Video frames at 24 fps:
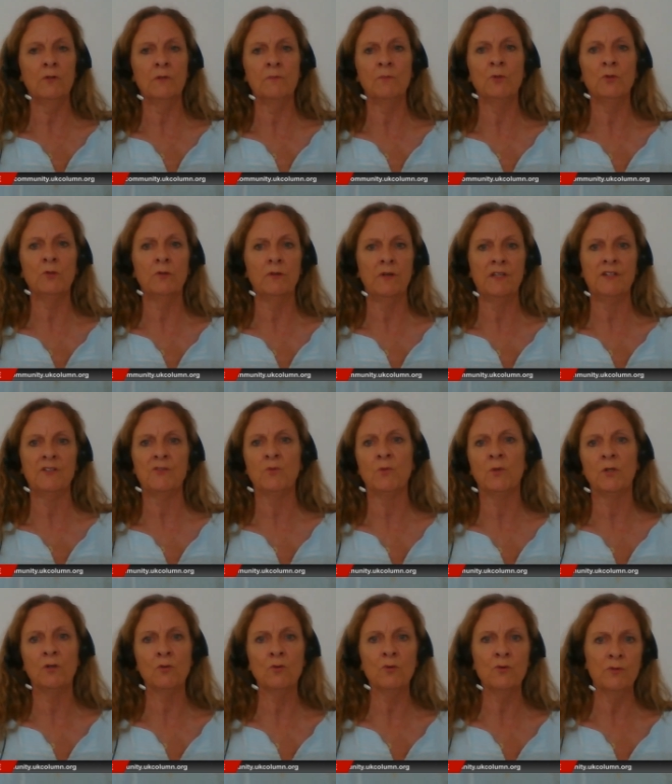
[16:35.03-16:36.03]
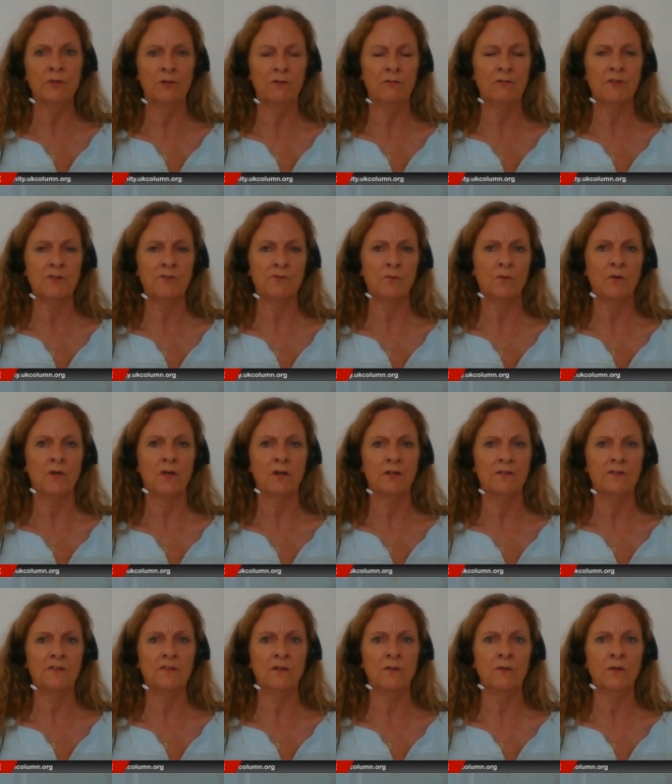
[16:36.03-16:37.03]
and more into a corner as
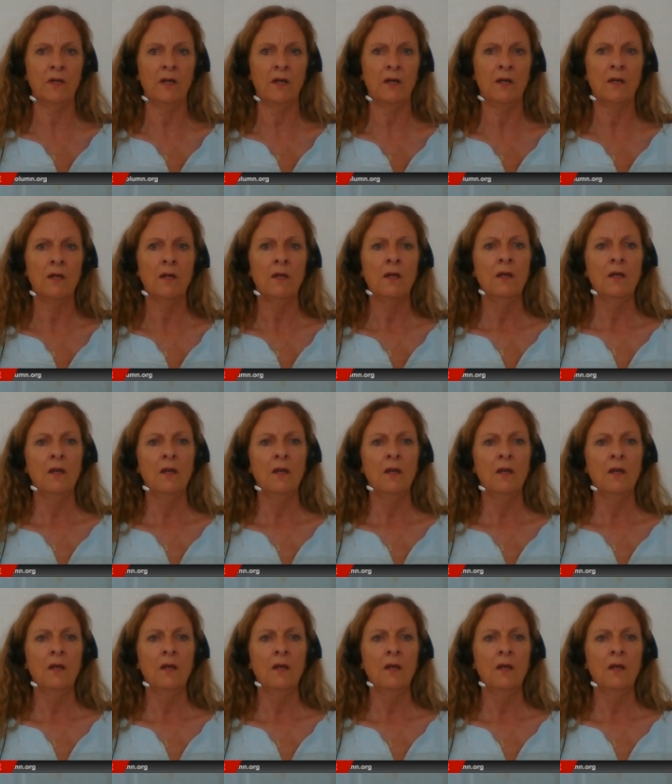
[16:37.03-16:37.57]
regards Syria.